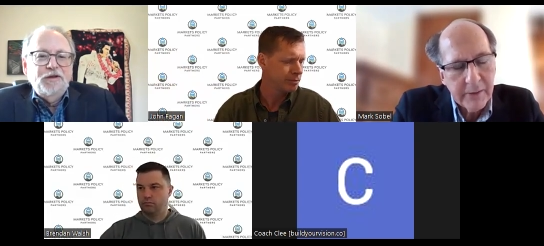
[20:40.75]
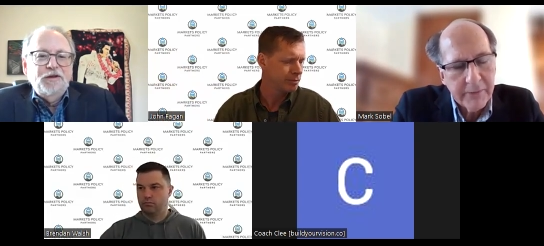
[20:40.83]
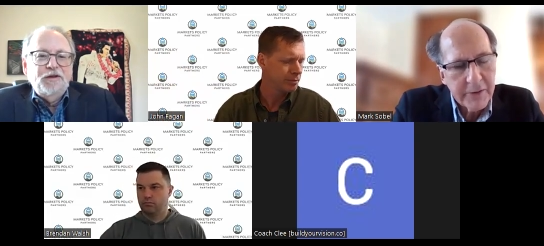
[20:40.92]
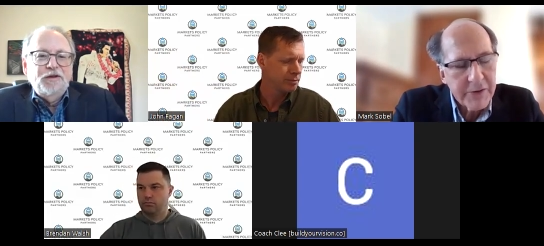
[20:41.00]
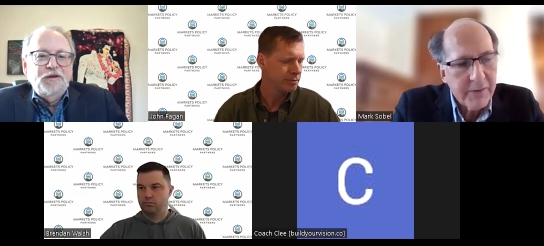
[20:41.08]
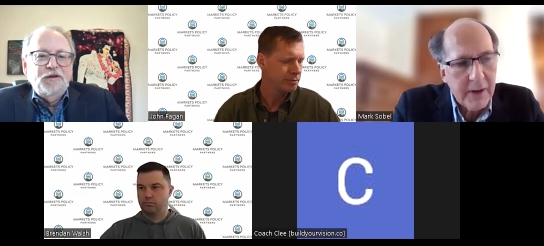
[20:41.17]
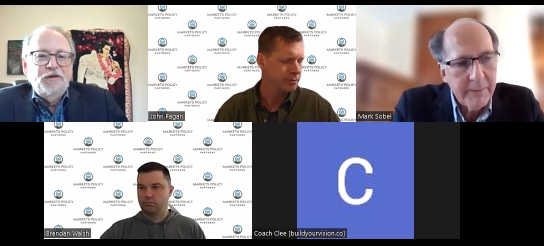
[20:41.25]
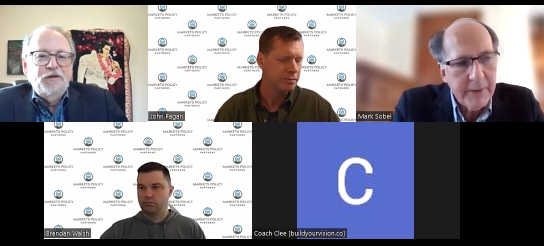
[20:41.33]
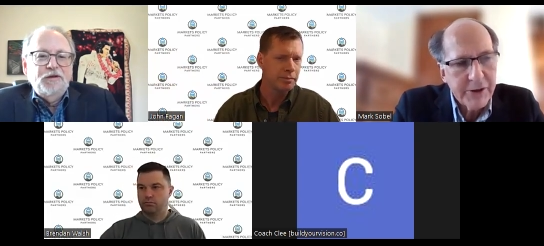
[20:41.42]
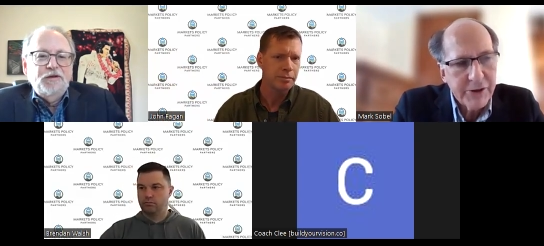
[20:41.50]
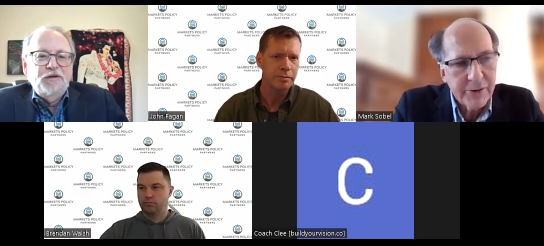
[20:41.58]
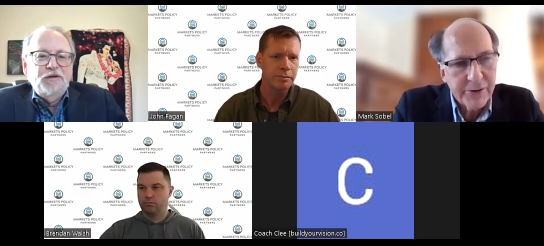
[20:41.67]
Speaker 1: Uh, first of all, I'm
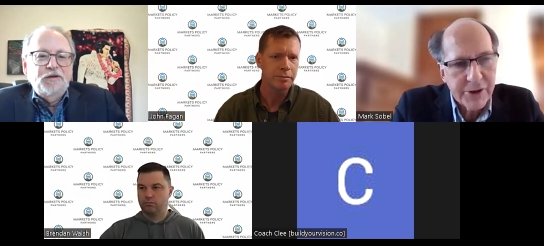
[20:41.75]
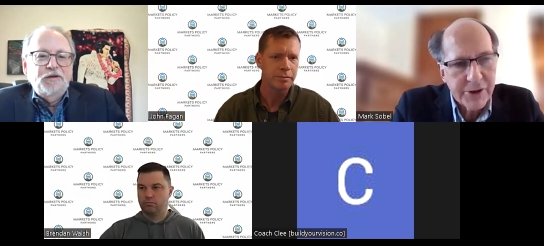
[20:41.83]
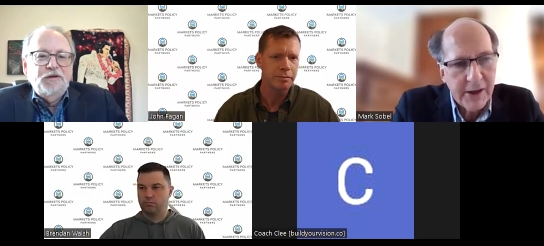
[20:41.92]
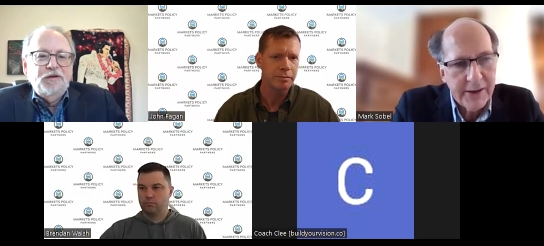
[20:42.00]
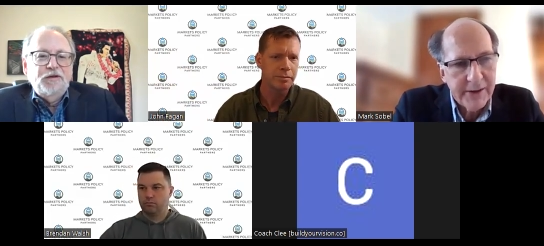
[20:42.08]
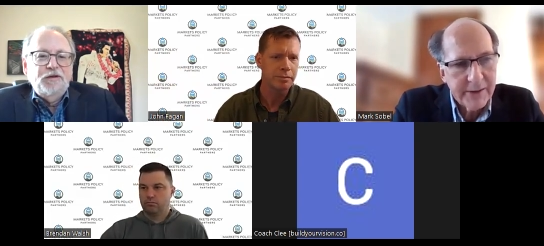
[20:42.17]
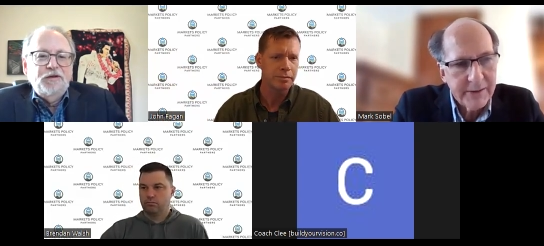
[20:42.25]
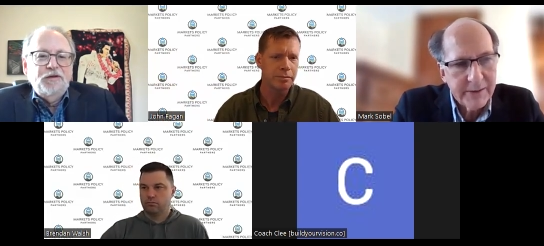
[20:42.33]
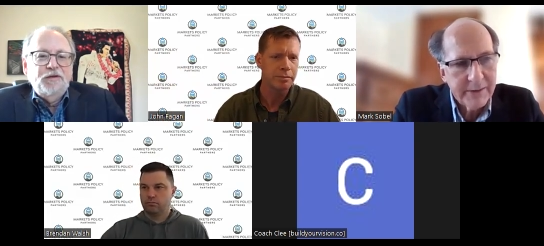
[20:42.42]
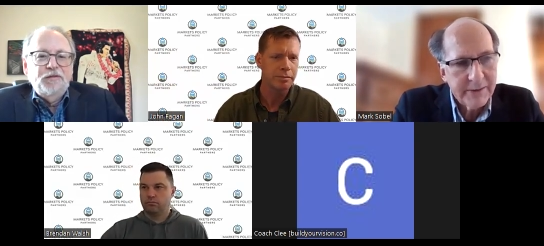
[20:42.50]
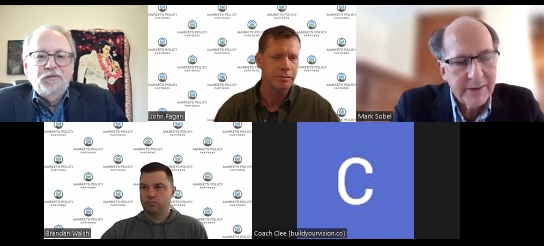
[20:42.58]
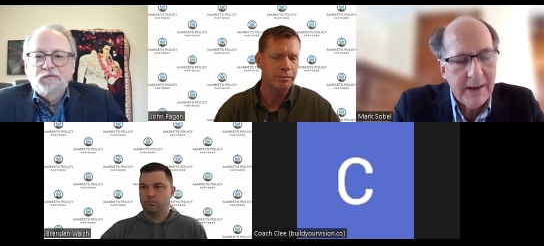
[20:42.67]
not sure China
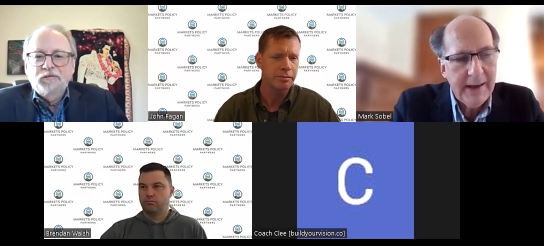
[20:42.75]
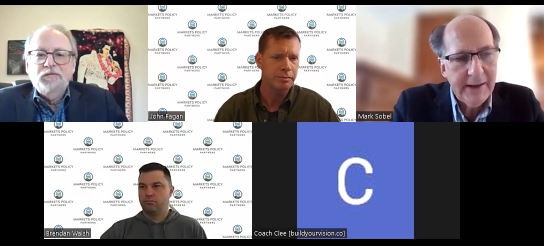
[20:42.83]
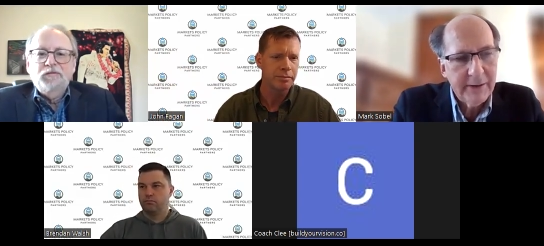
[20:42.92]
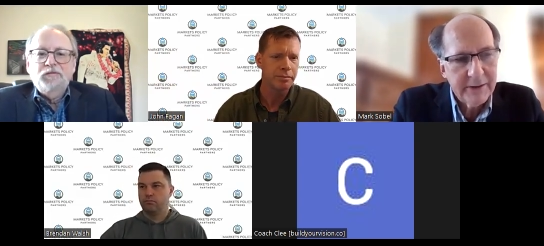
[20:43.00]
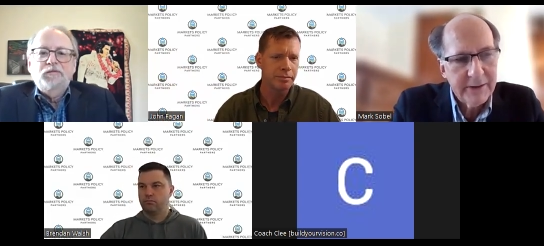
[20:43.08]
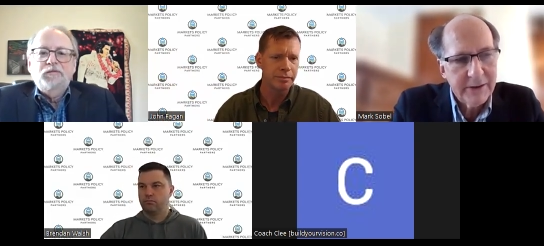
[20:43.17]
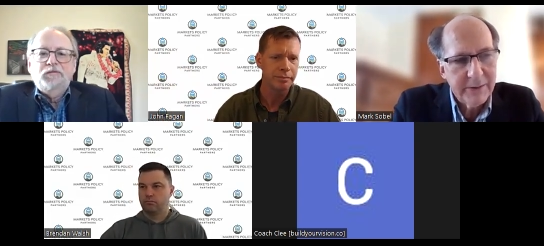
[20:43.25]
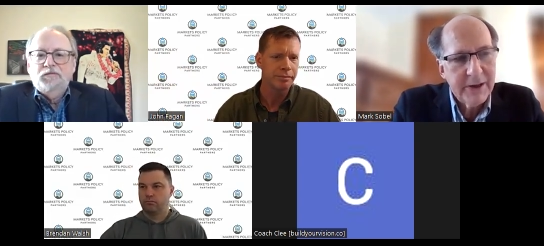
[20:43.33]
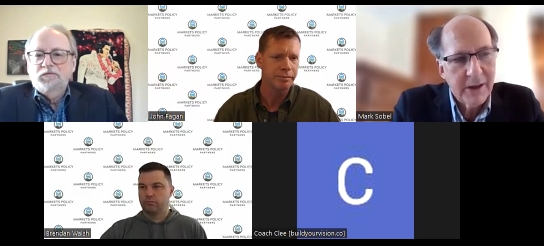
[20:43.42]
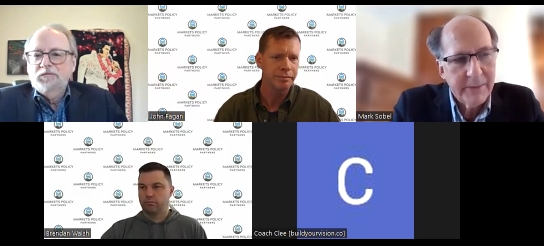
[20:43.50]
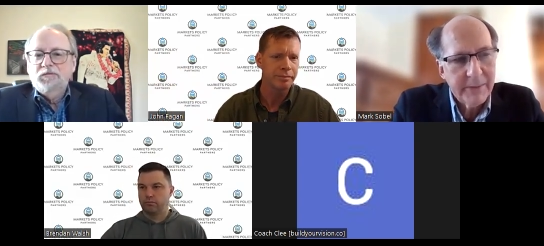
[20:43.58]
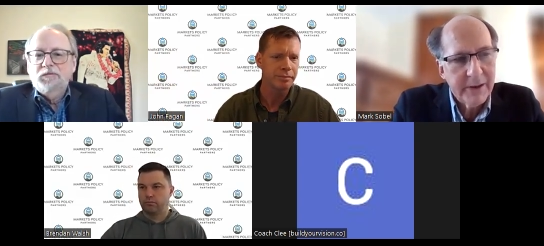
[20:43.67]
is angling to
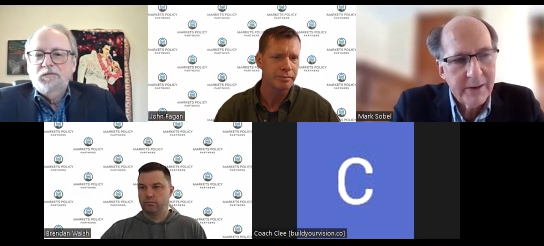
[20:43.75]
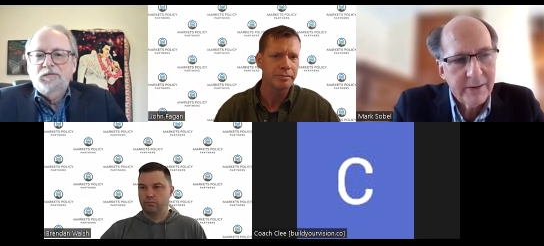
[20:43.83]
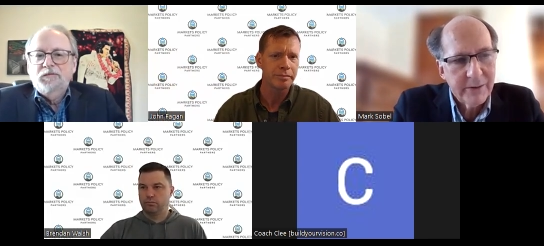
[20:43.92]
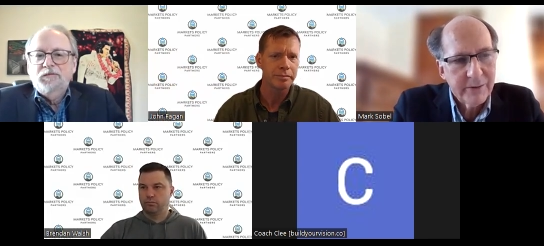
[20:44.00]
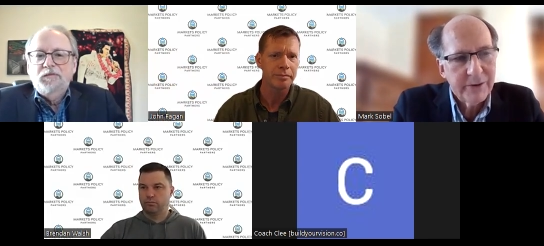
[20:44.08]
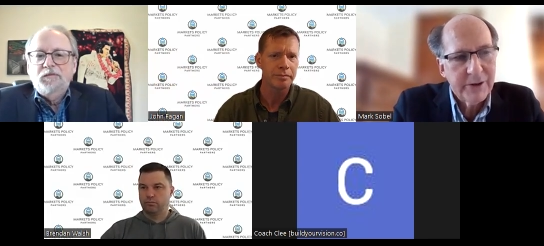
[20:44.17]
become a